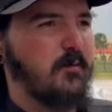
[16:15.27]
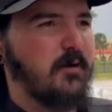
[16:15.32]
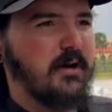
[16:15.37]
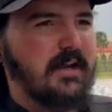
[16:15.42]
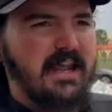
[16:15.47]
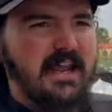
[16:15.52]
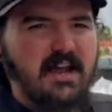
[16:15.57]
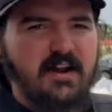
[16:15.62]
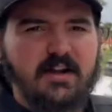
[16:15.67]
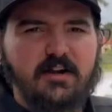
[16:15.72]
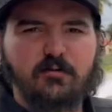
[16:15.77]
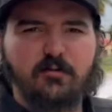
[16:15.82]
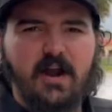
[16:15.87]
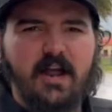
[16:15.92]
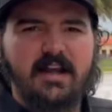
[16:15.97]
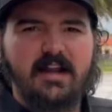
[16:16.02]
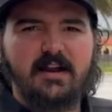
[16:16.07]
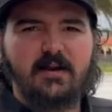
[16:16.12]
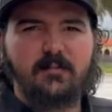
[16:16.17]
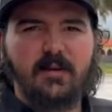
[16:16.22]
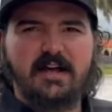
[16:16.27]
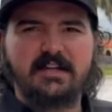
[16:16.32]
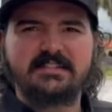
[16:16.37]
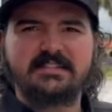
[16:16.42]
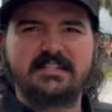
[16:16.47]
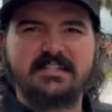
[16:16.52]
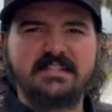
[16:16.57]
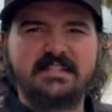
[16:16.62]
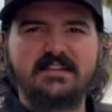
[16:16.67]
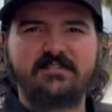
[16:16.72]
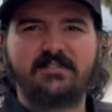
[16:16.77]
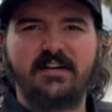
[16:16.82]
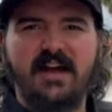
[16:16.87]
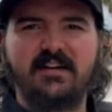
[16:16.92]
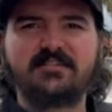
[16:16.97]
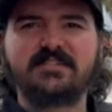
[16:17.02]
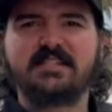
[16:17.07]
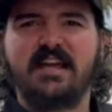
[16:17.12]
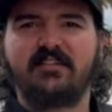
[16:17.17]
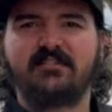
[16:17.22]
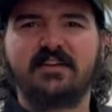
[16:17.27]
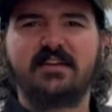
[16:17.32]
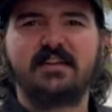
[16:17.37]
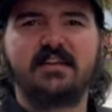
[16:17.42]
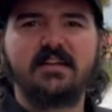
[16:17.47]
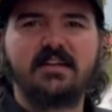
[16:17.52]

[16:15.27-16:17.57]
we're counting right at about 65, 70.